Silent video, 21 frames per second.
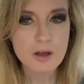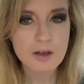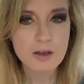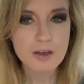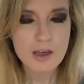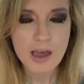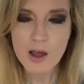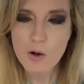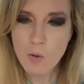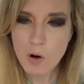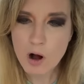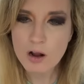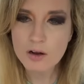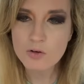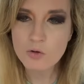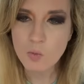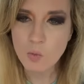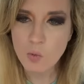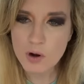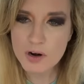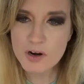Kay
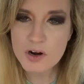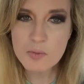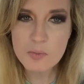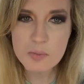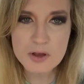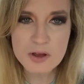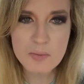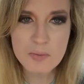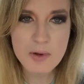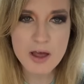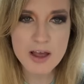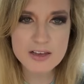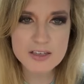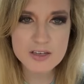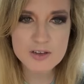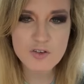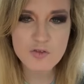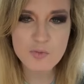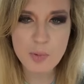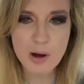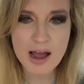Walton, wouldn't it be
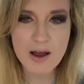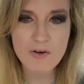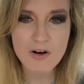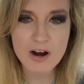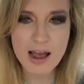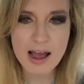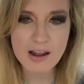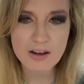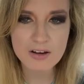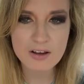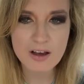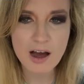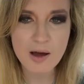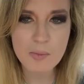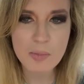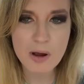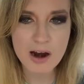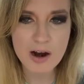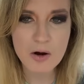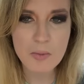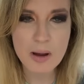amazing if Byron Allen got
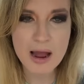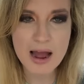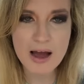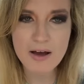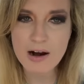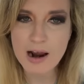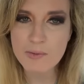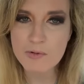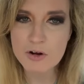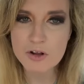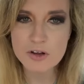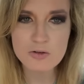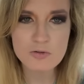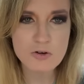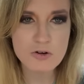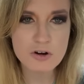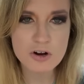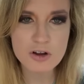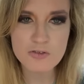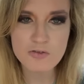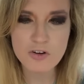Paramount? I'm really
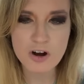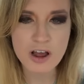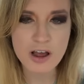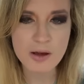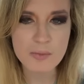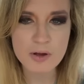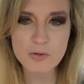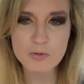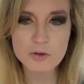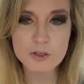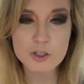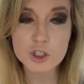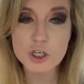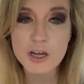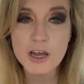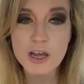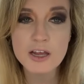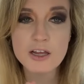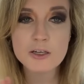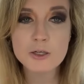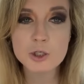rooting for him. It would
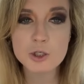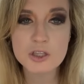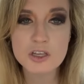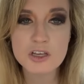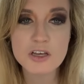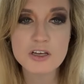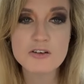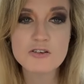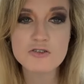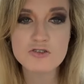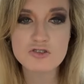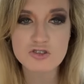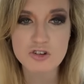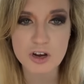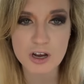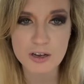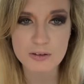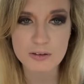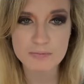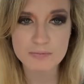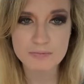change the
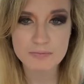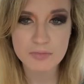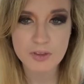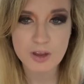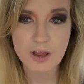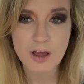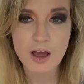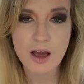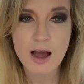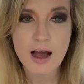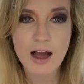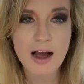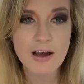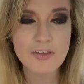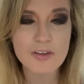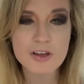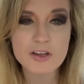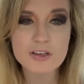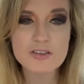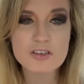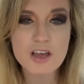industry. I
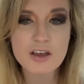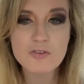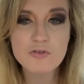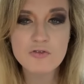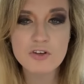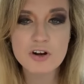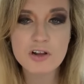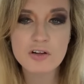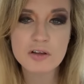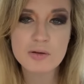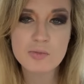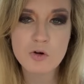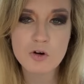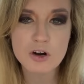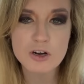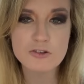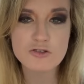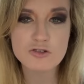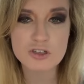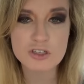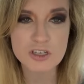think it's infinitely more
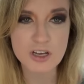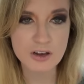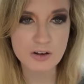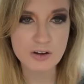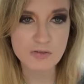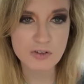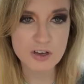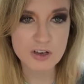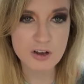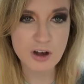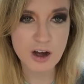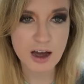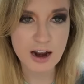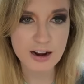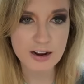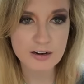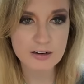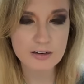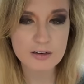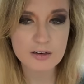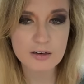interesting if he got
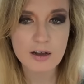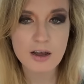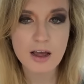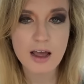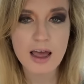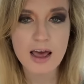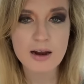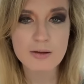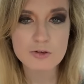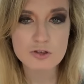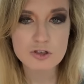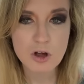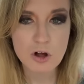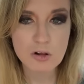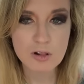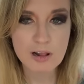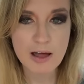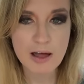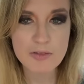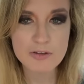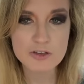it. And I'm so
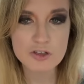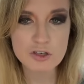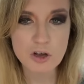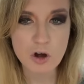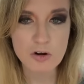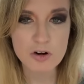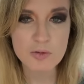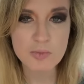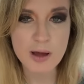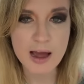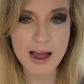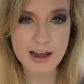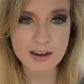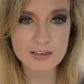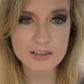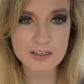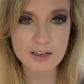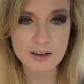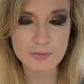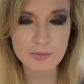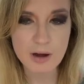glad that Sony
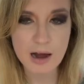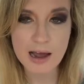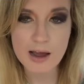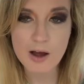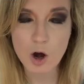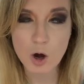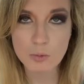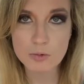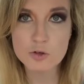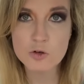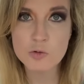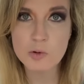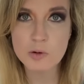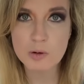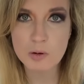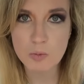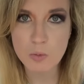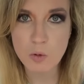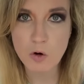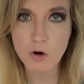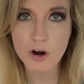backed him. I hope to be
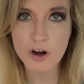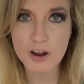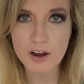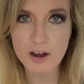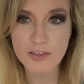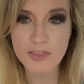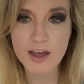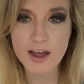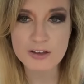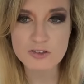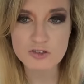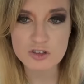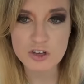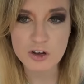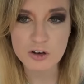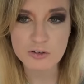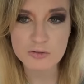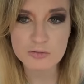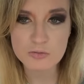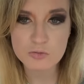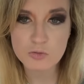reporting on that
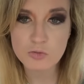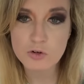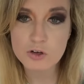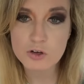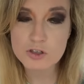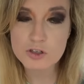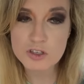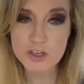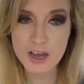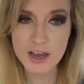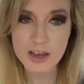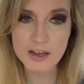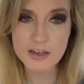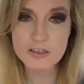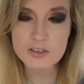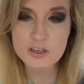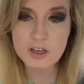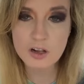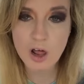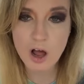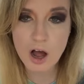soon. We'll see.
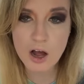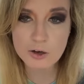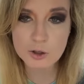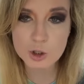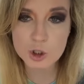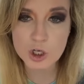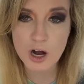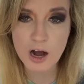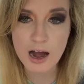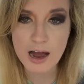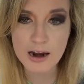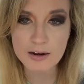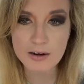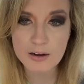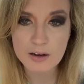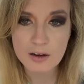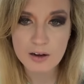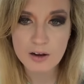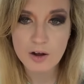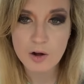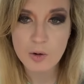It's a long shot,
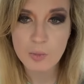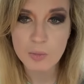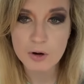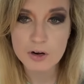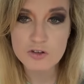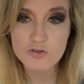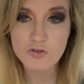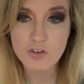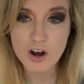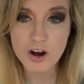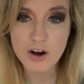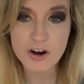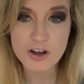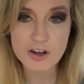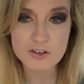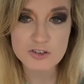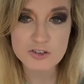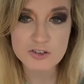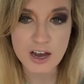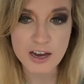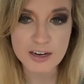but it's very
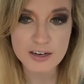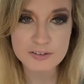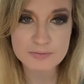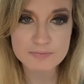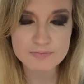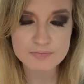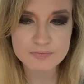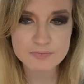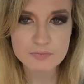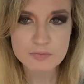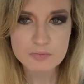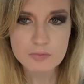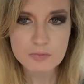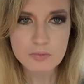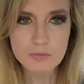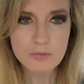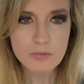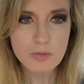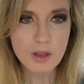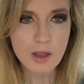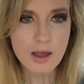exciting.
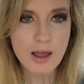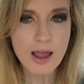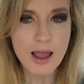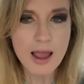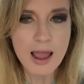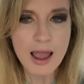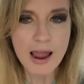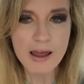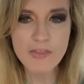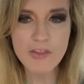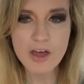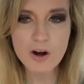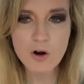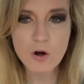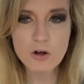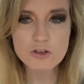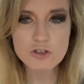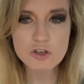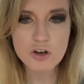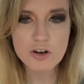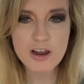And then
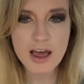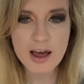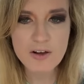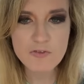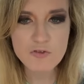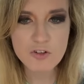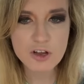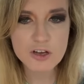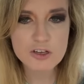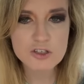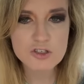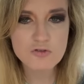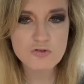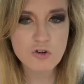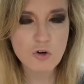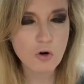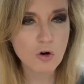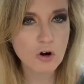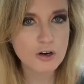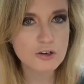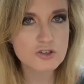also Netflix, of
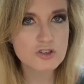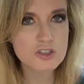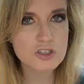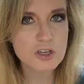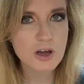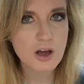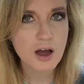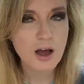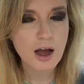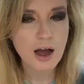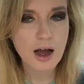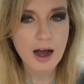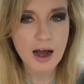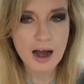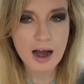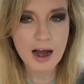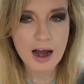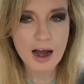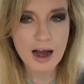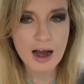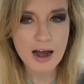course,
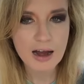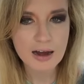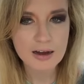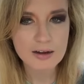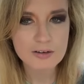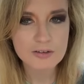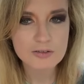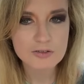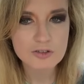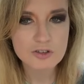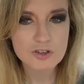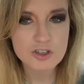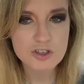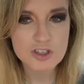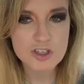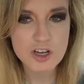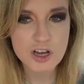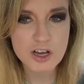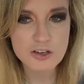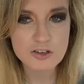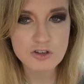uh,
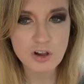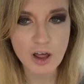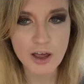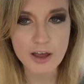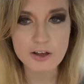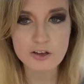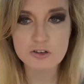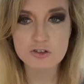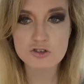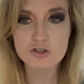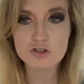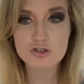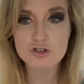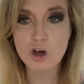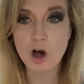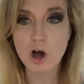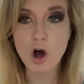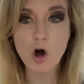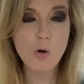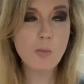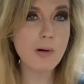did like
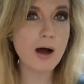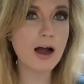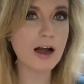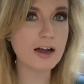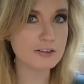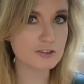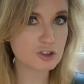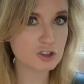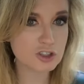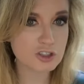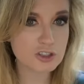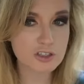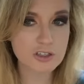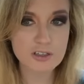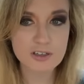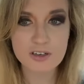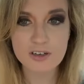so much.